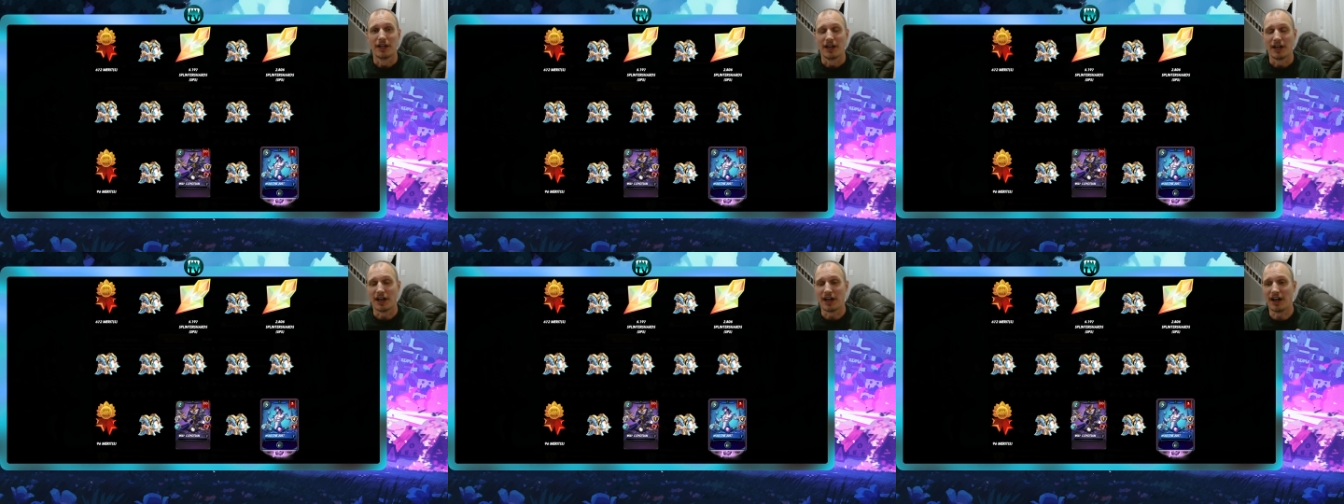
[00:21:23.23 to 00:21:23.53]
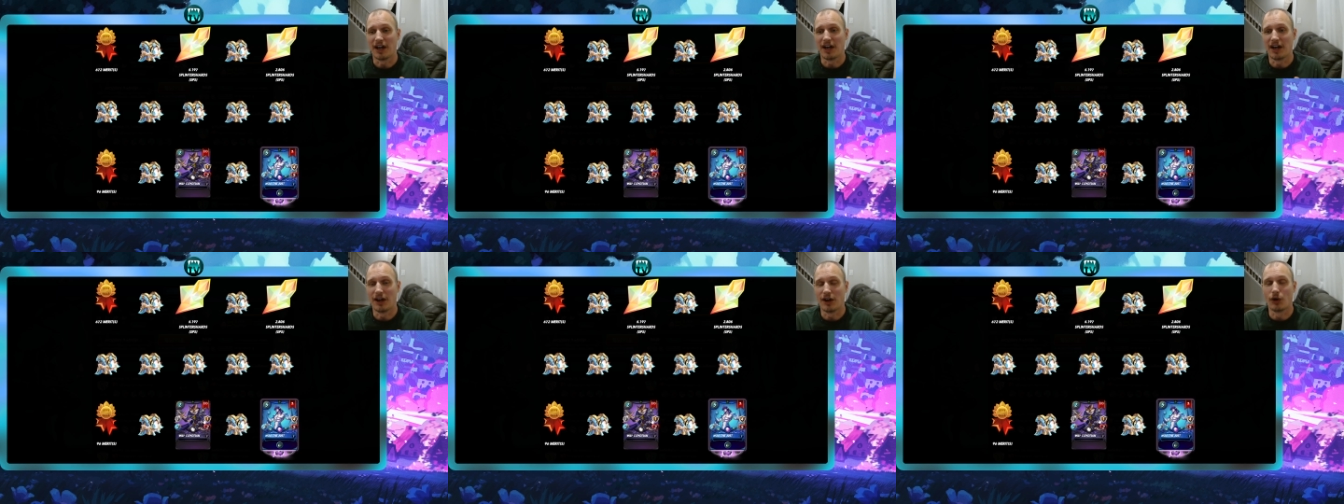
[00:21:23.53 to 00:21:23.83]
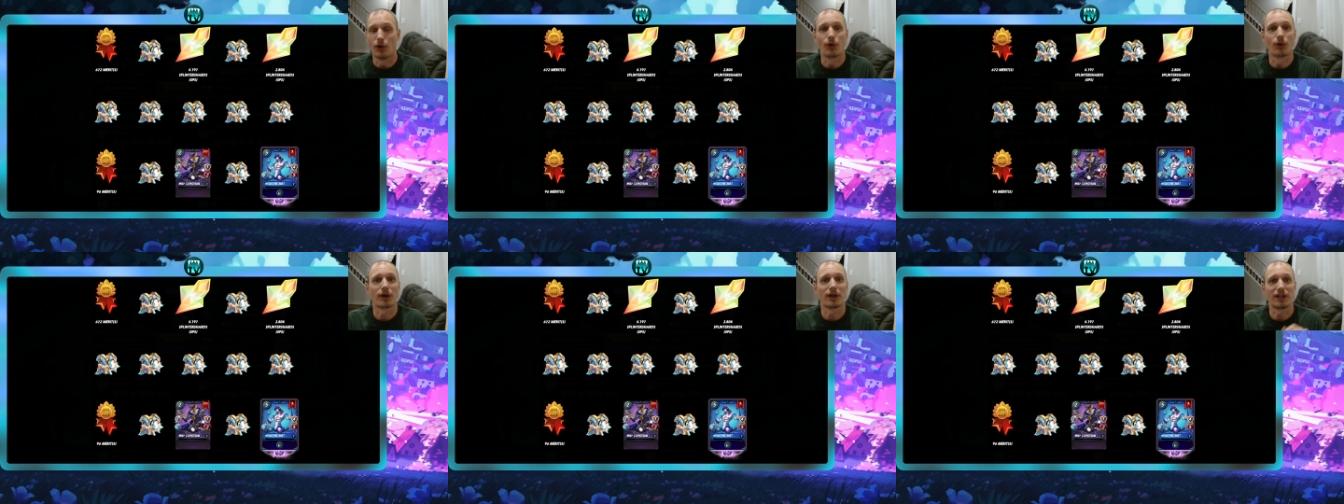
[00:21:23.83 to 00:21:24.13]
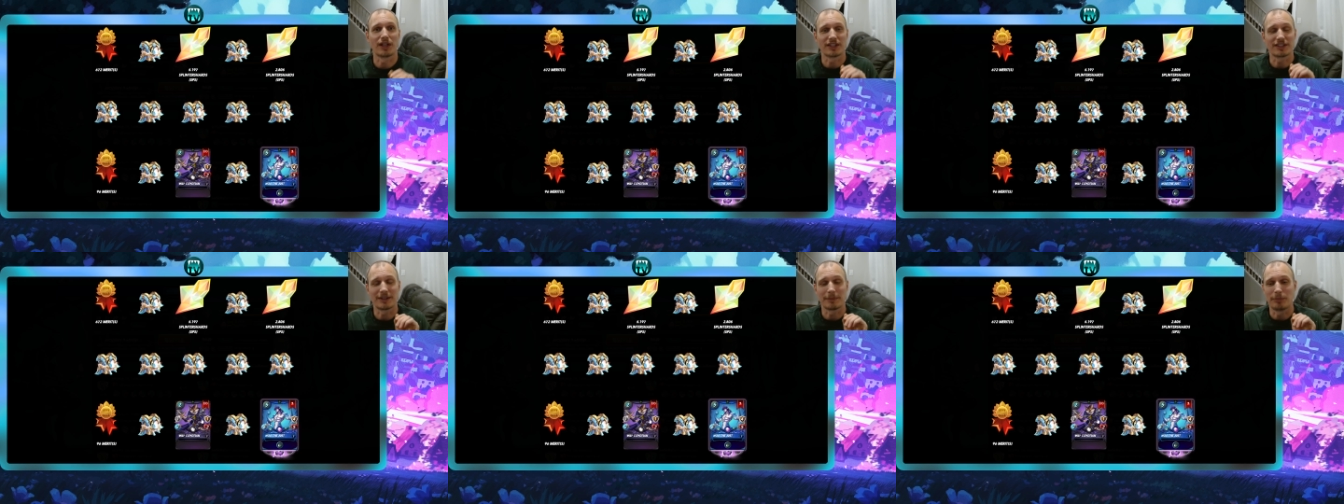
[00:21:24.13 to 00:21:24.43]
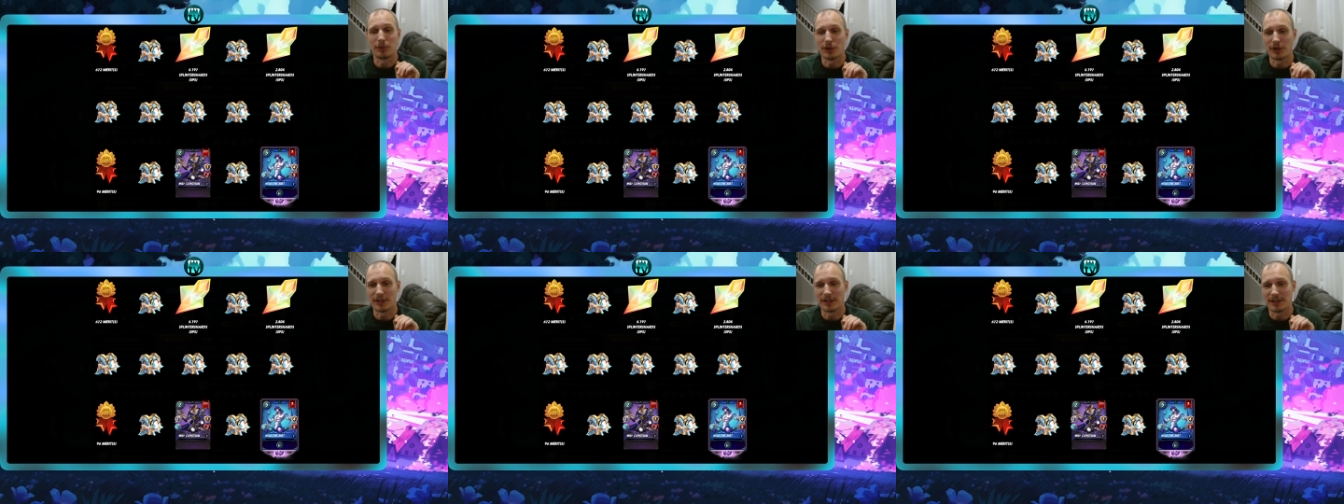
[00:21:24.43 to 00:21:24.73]
uh, or I like to
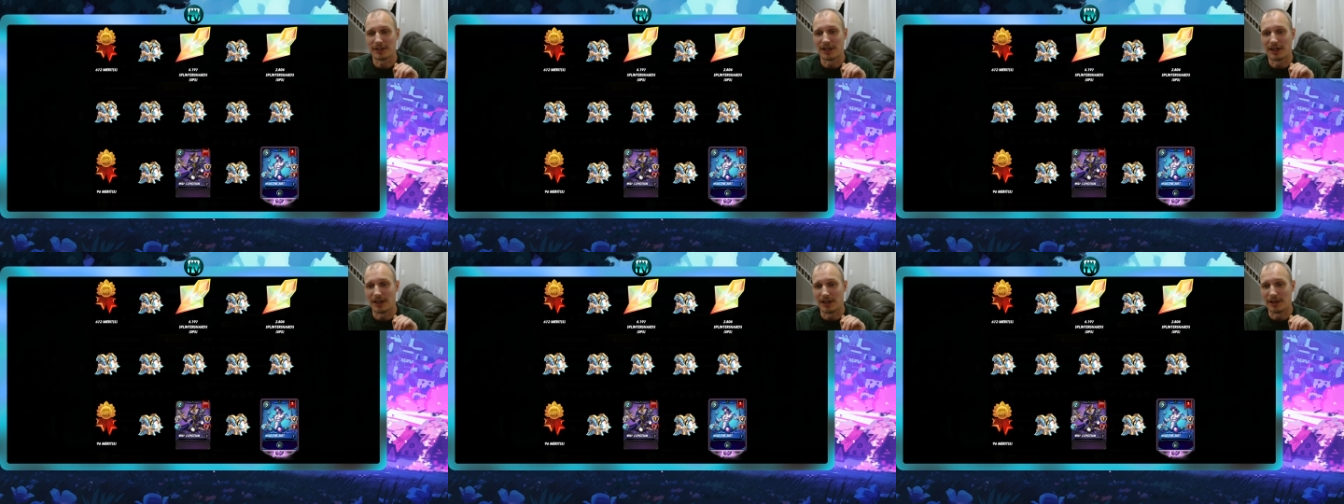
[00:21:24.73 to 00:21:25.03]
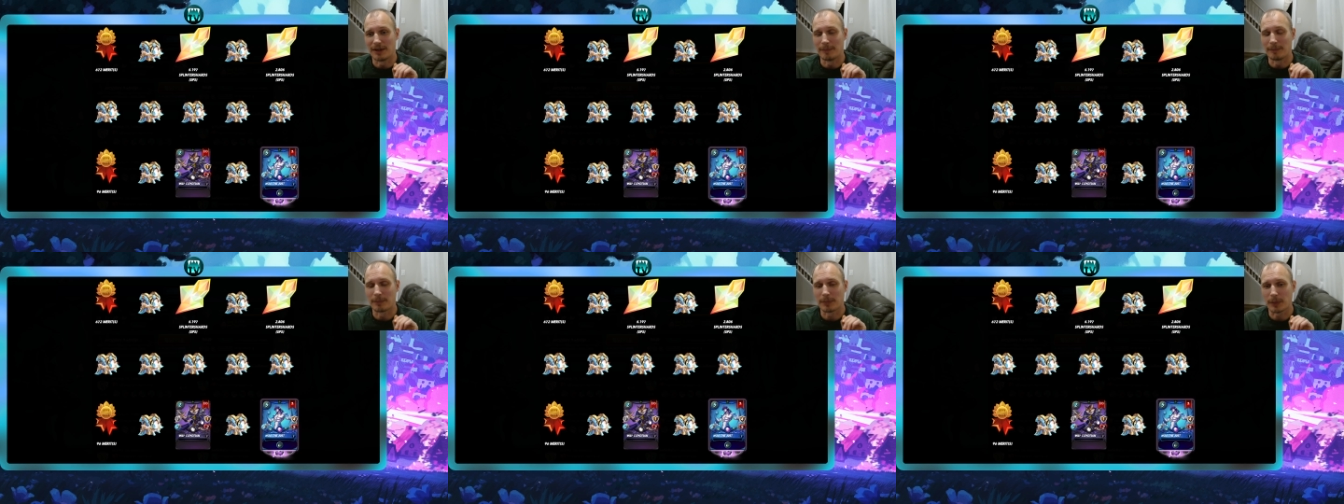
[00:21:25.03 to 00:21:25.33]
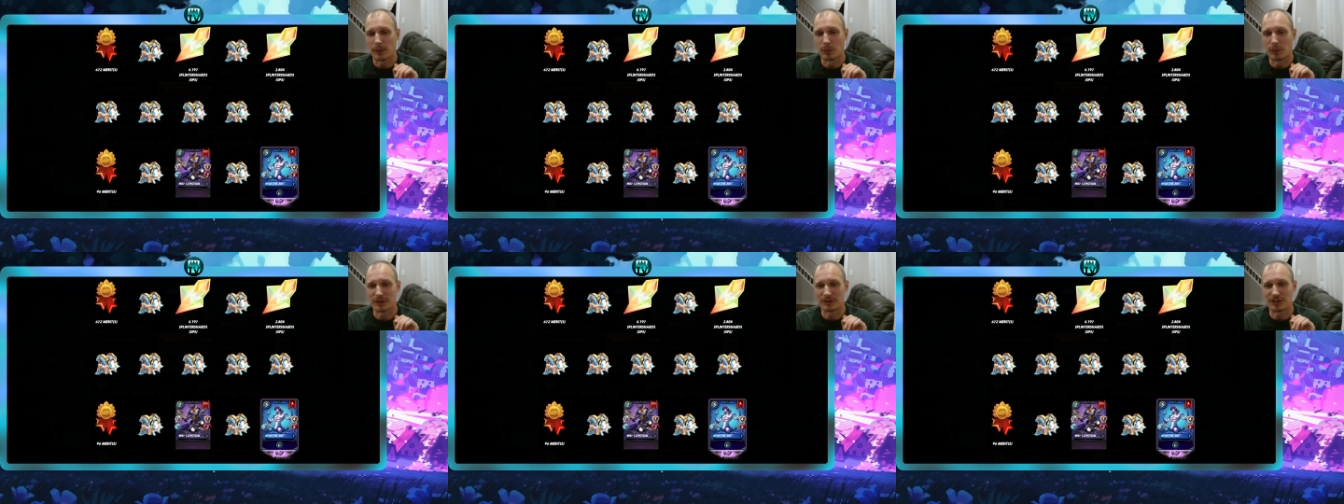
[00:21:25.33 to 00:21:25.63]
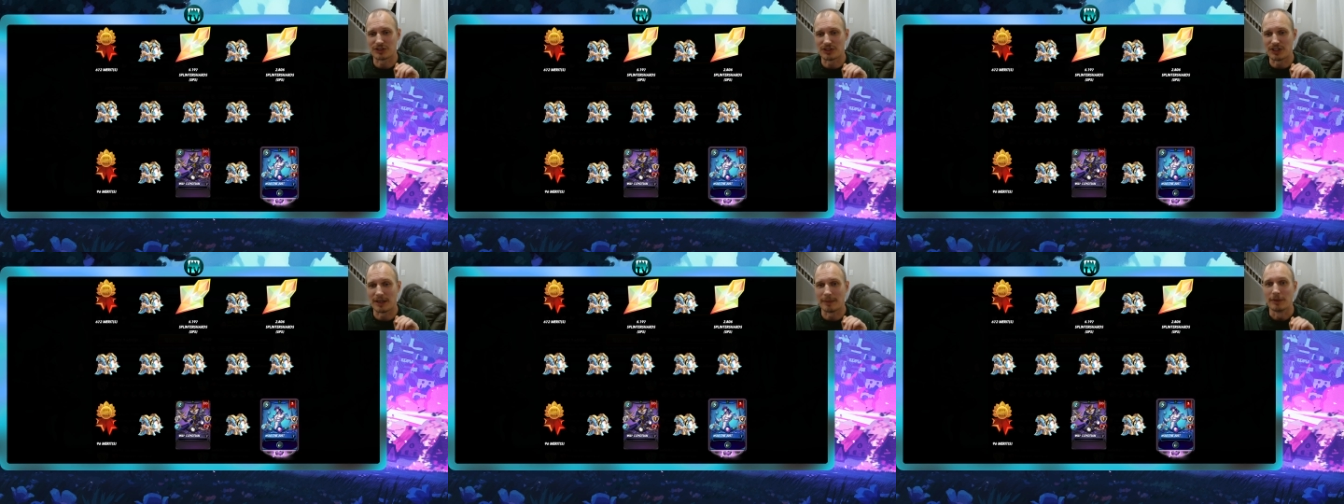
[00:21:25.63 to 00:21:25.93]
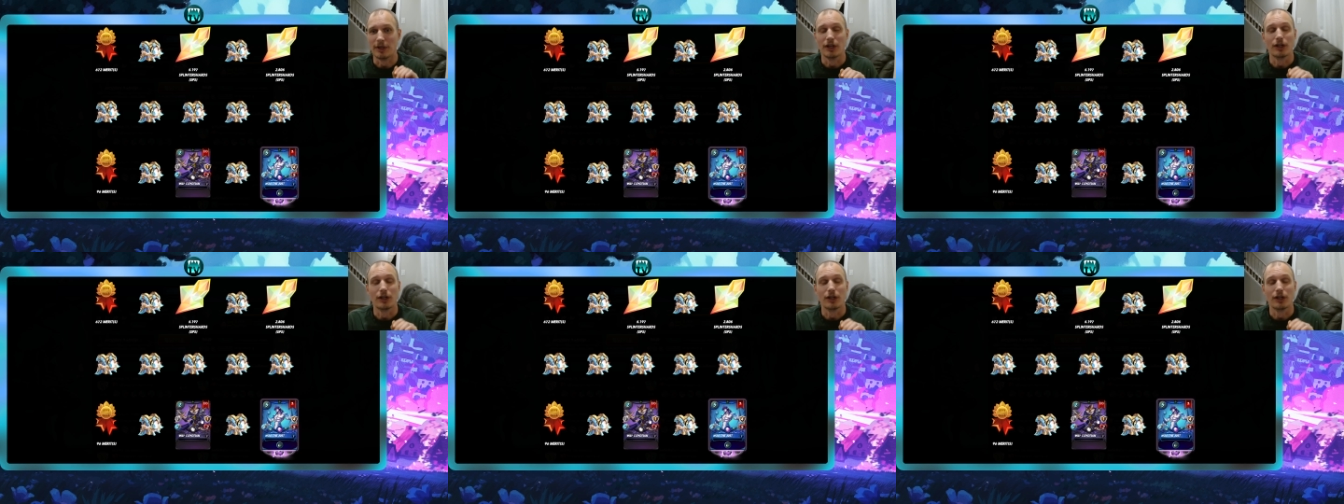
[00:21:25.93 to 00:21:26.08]
put um, what's his name,